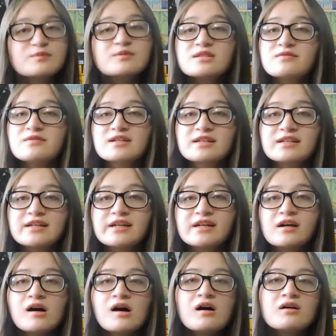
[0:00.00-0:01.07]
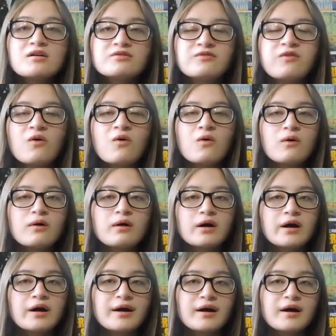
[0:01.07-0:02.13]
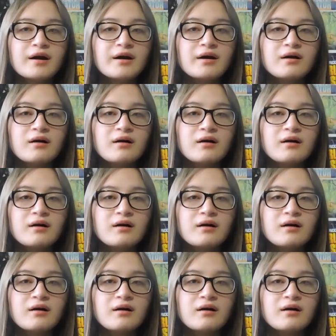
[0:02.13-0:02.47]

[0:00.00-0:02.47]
specifically for